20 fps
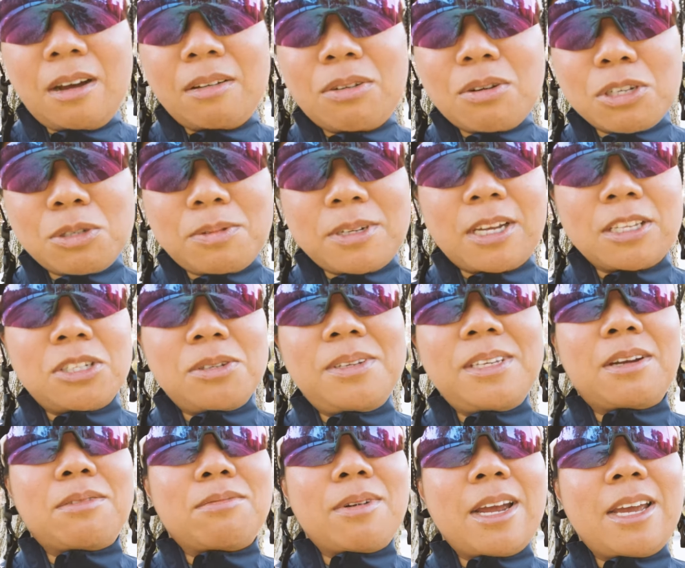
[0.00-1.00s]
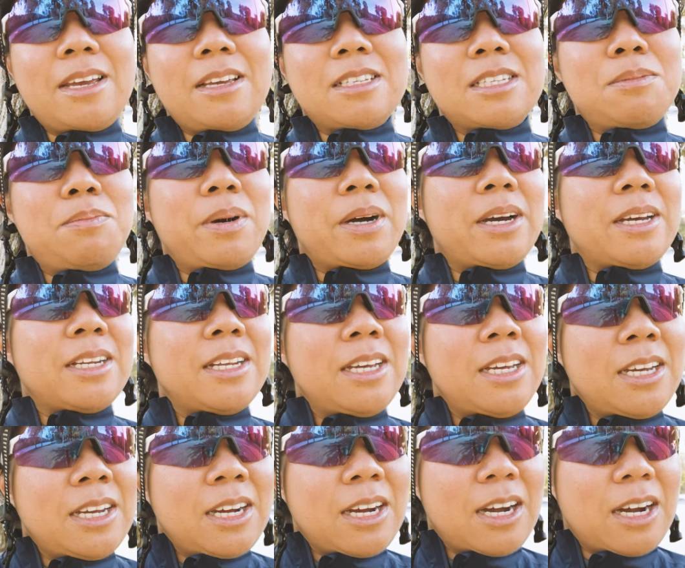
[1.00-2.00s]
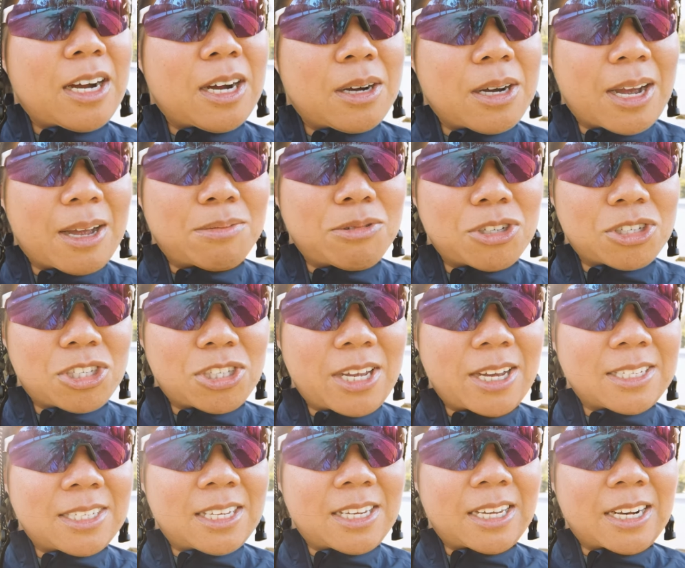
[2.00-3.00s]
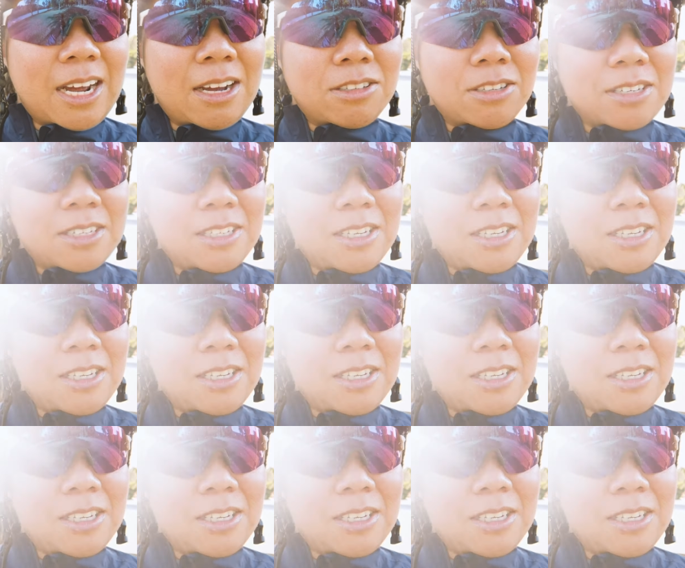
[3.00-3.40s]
Of course, we're not doing a race, but uh, I'm just testing it out